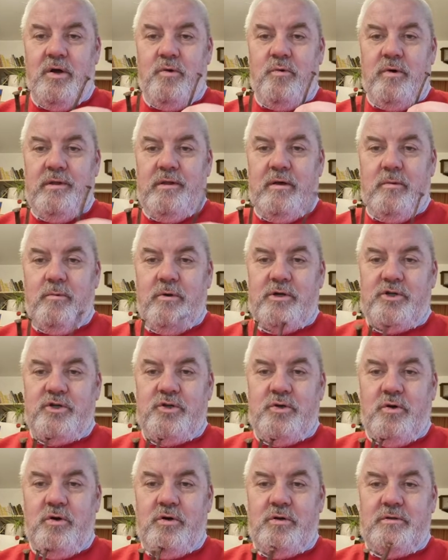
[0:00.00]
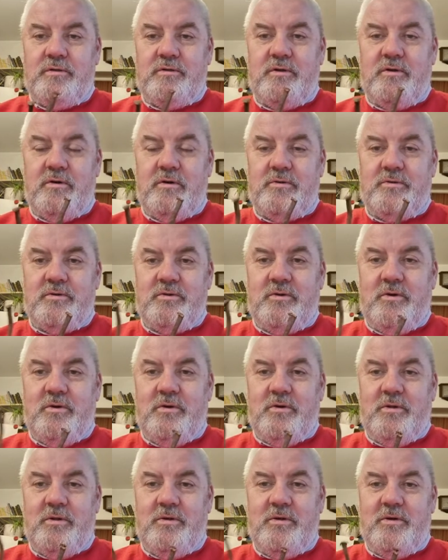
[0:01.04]
whether we're short or
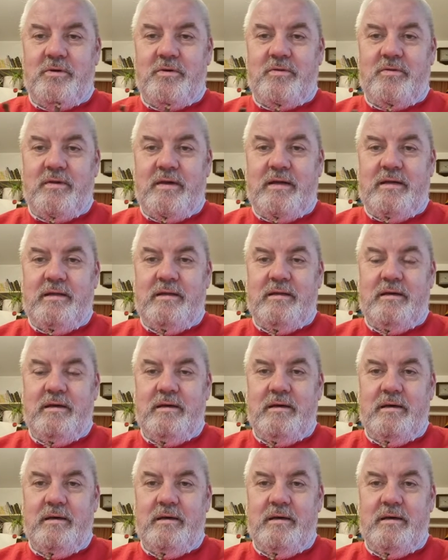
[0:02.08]
tall or thin,